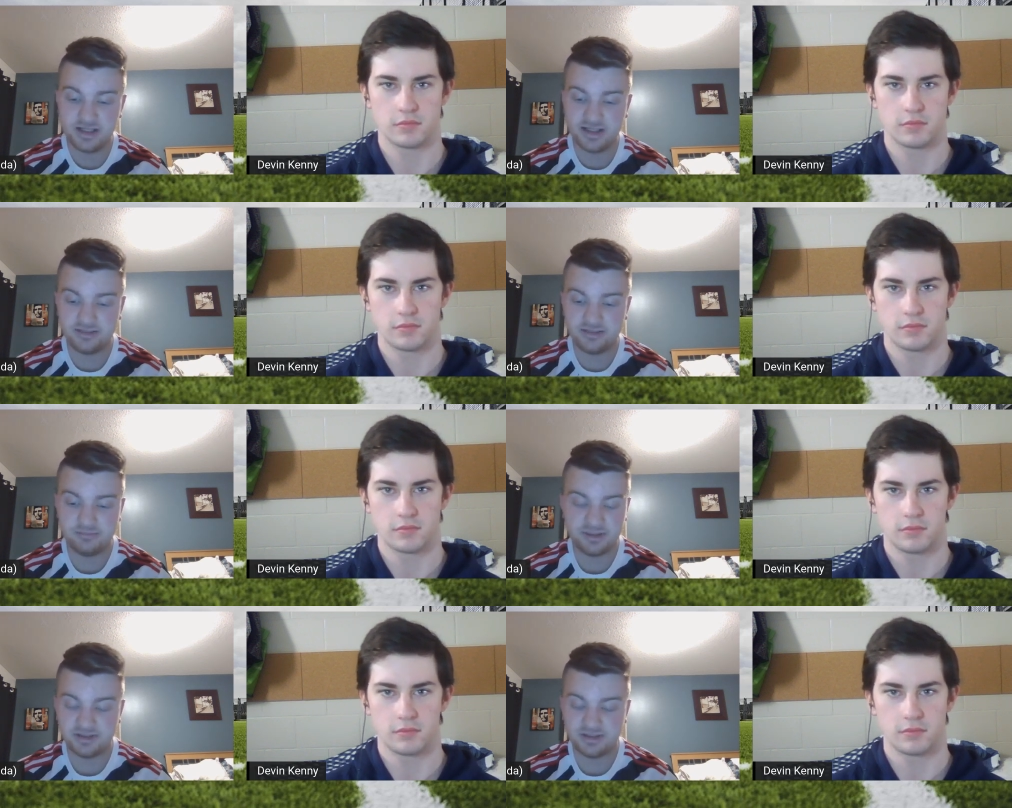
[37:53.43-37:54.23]

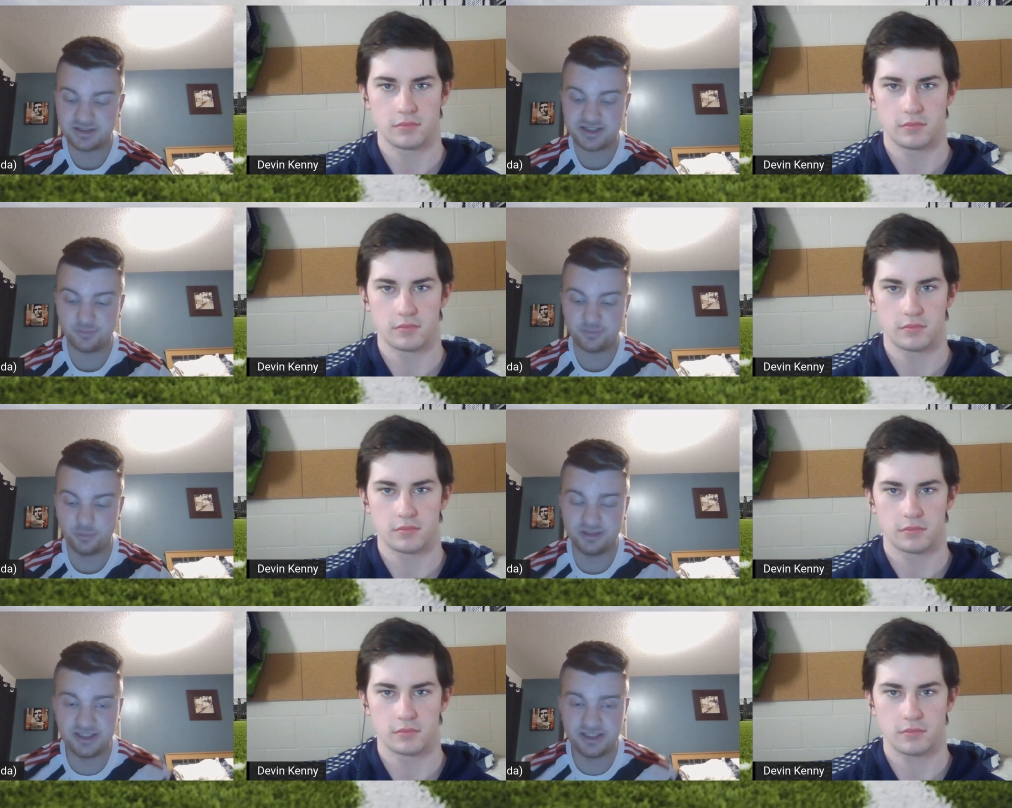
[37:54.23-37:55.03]
Speaker 1: And but you got to see
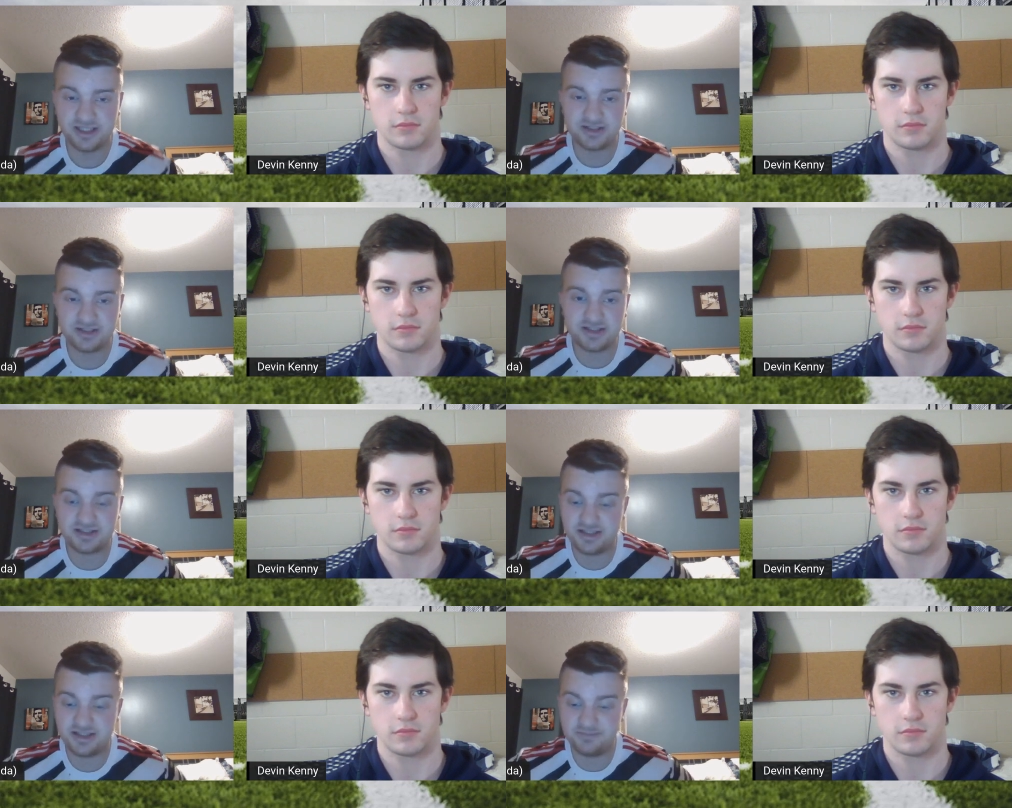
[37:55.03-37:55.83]
Ruben Dias, like you
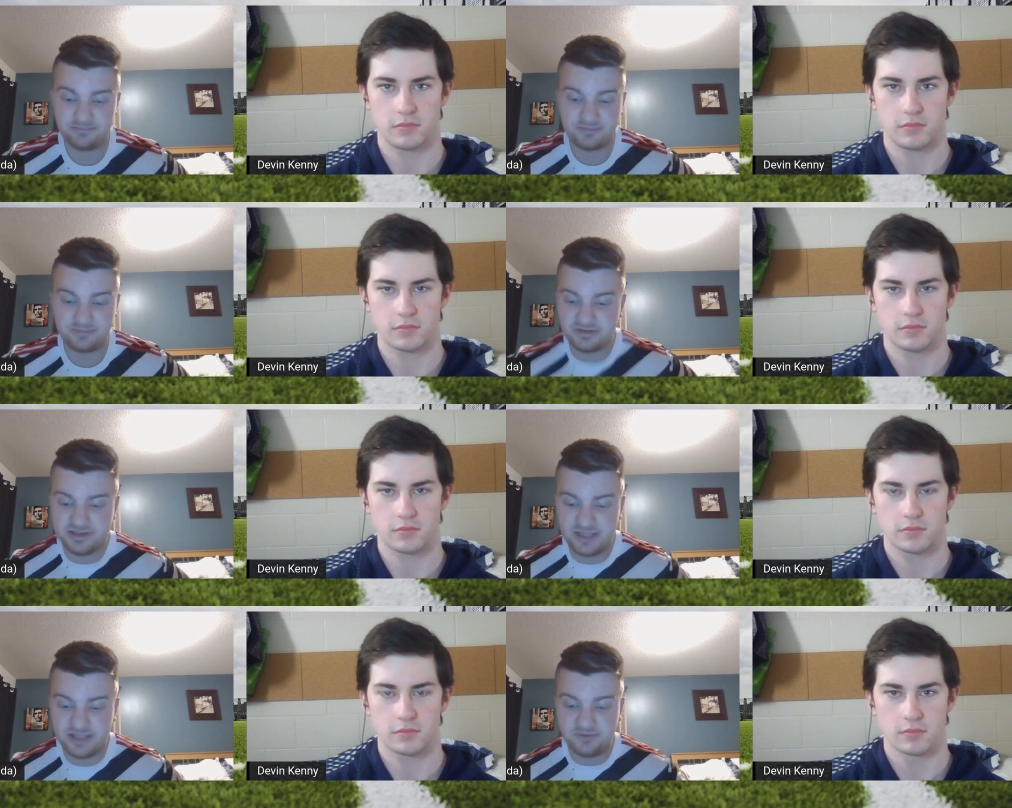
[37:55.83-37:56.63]
said,
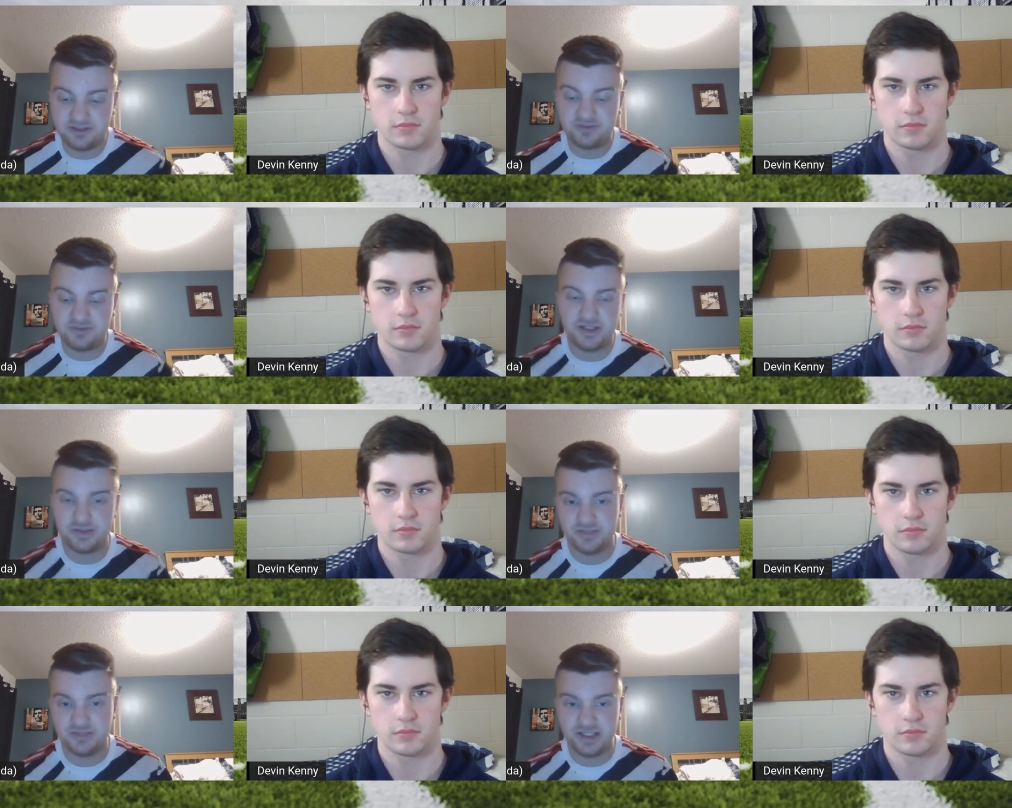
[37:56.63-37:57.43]
definitely
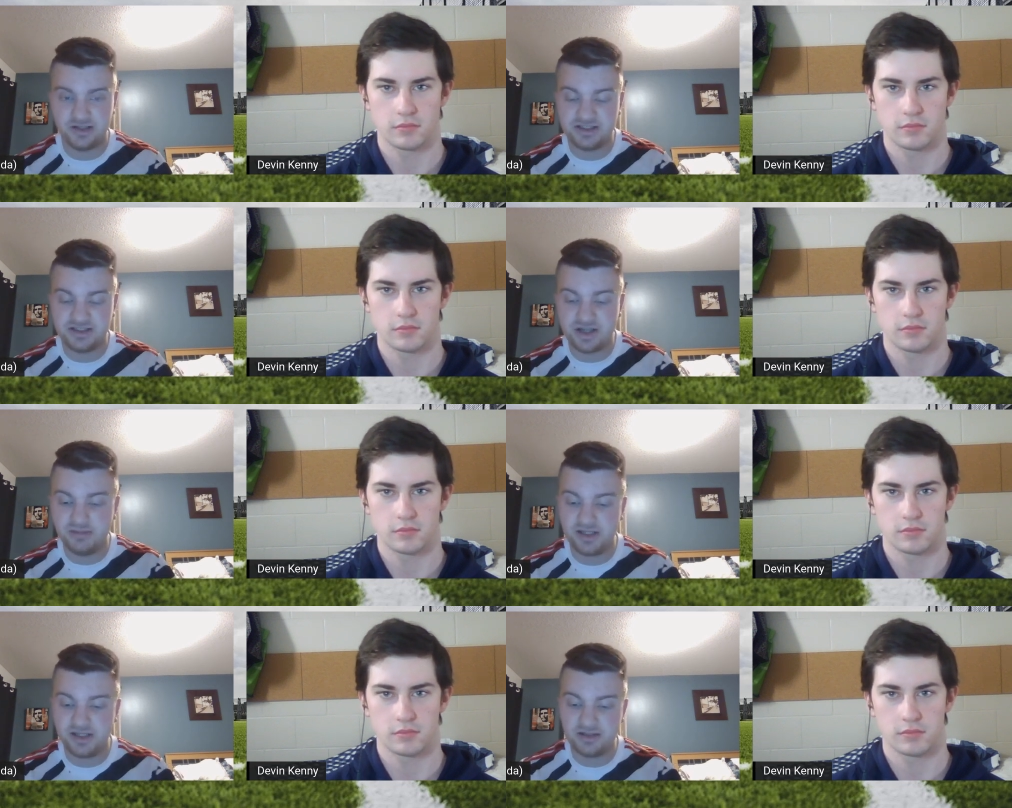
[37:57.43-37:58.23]
defender of the year. He's
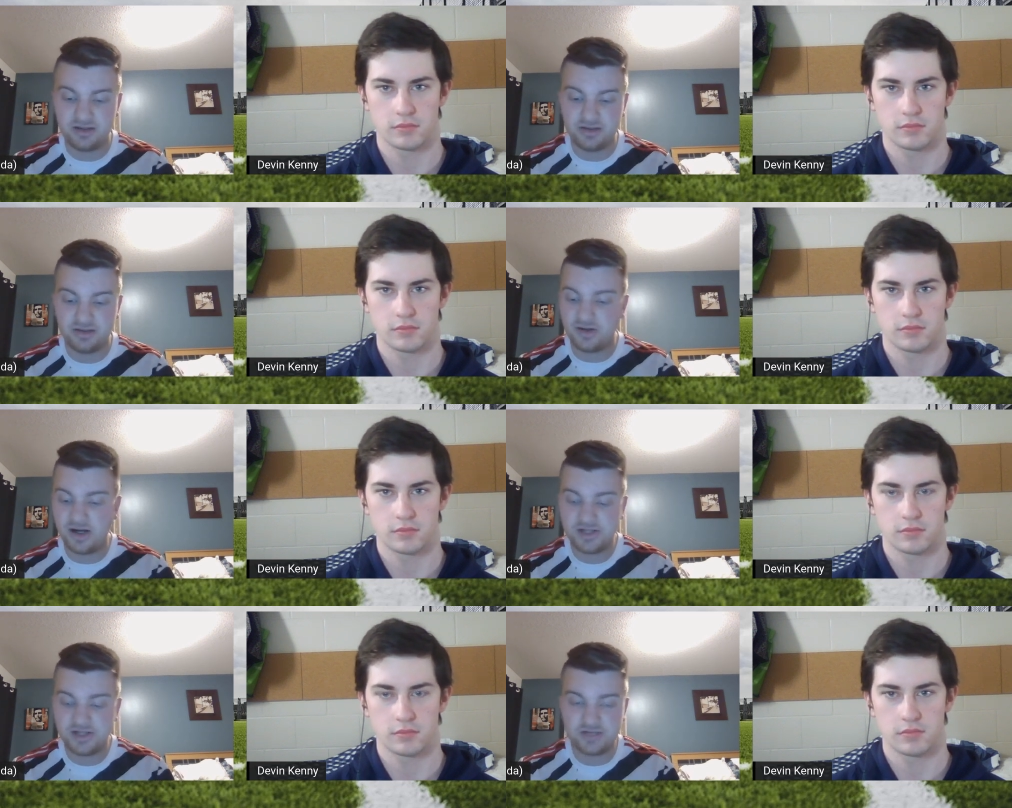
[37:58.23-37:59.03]
come in
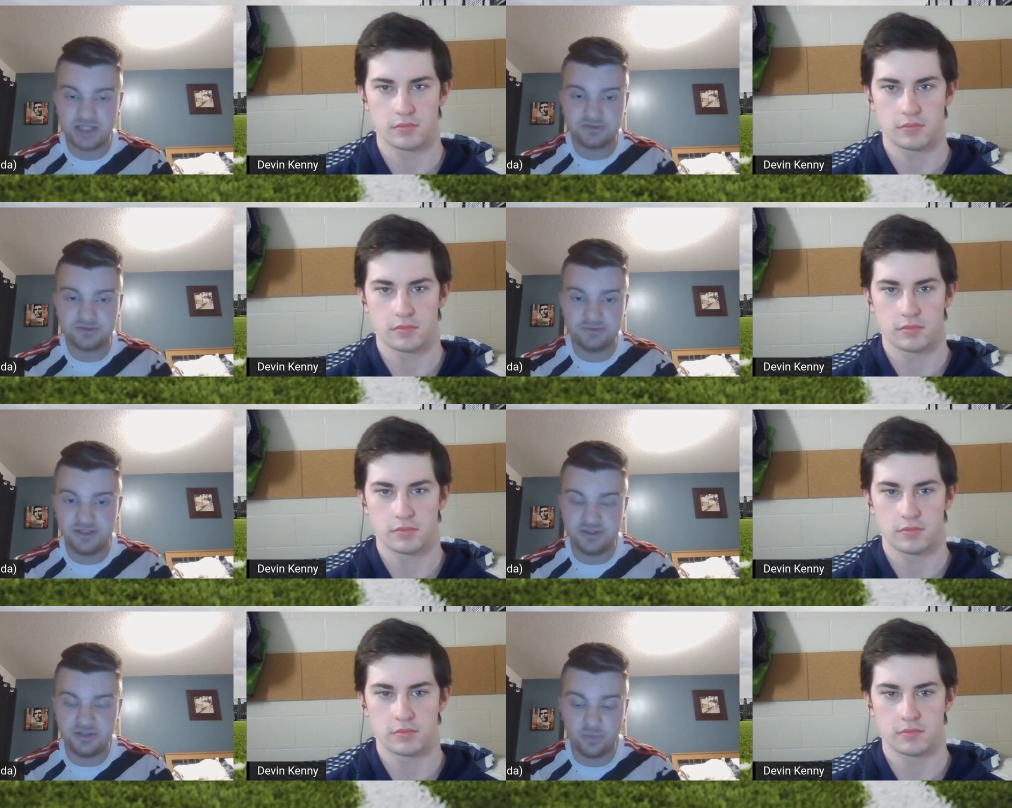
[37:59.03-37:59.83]
high transfer
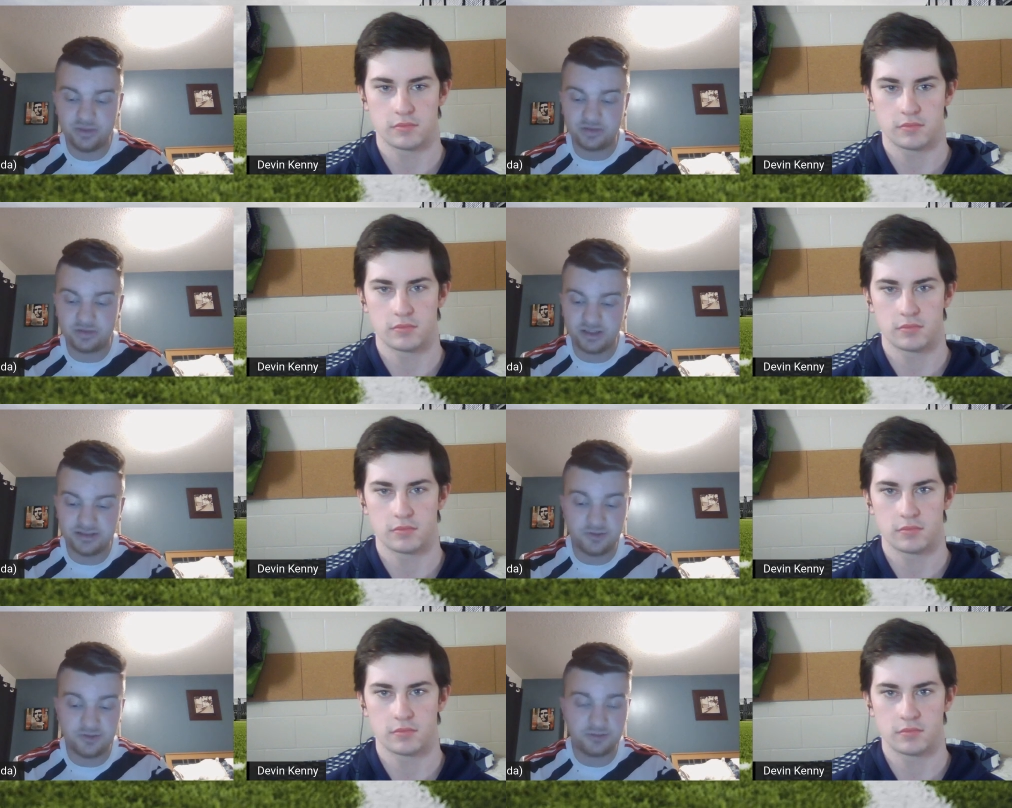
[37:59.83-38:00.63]
fee. No one thought he'd
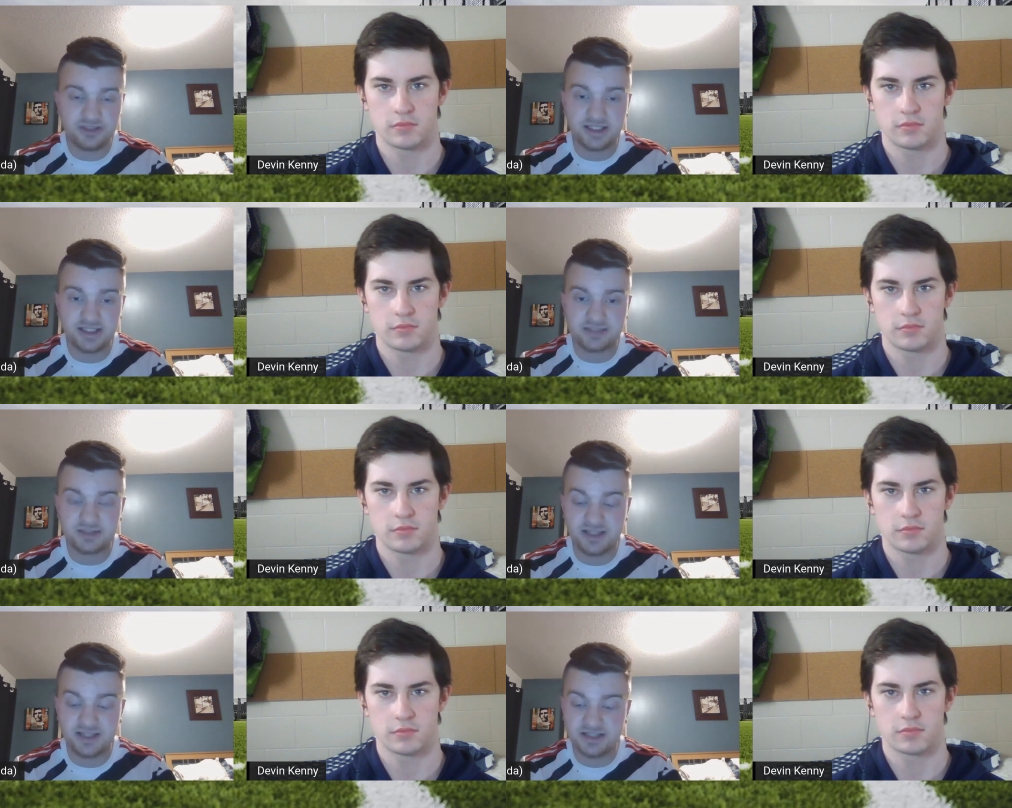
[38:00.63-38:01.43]
live up to that
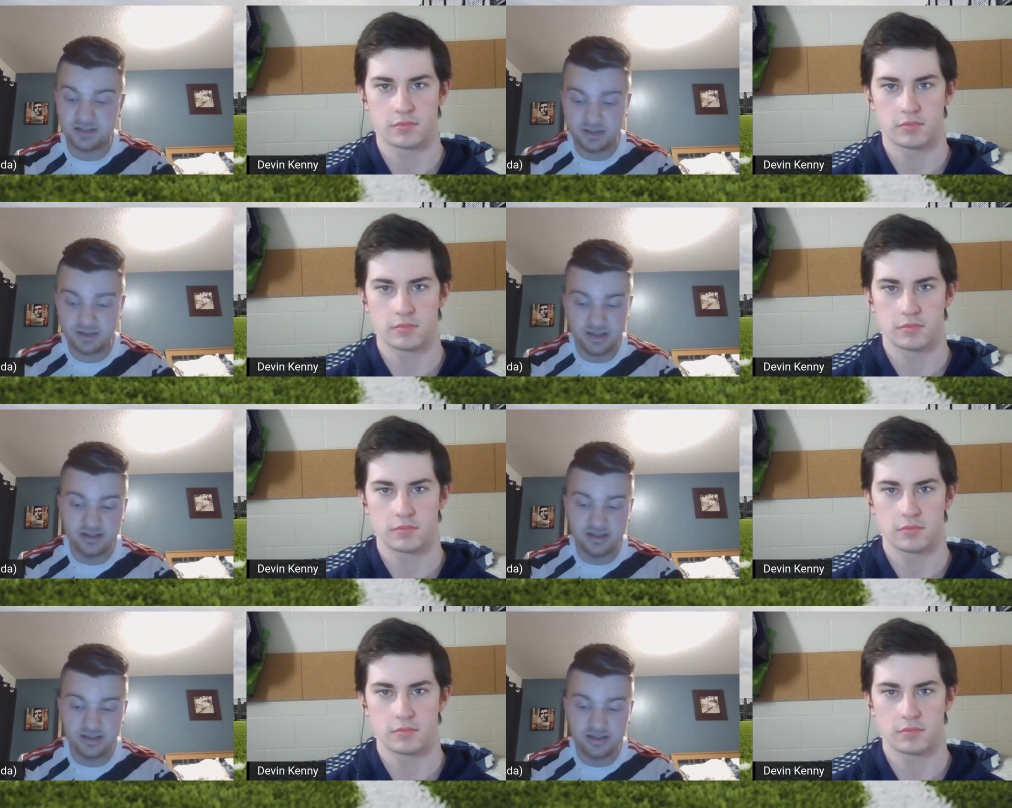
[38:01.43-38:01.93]
expectation.